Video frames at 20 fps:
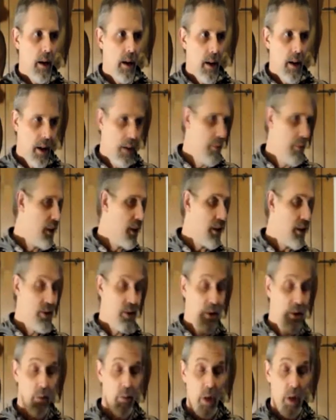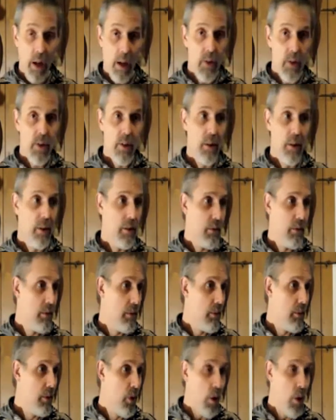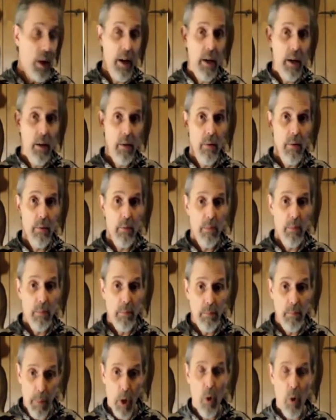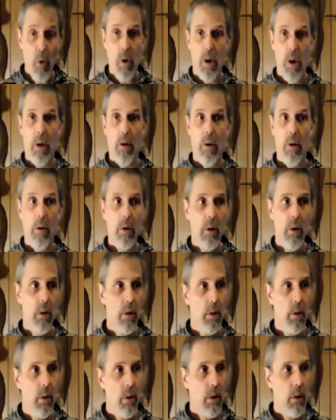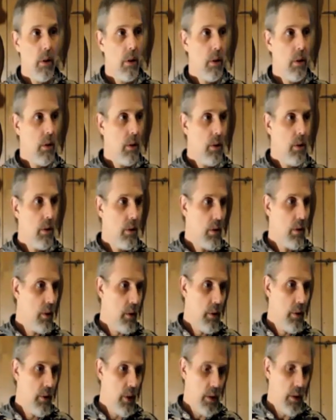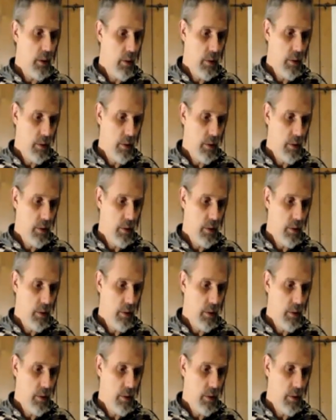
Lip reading: I'm not some excellent, great bow hunter that,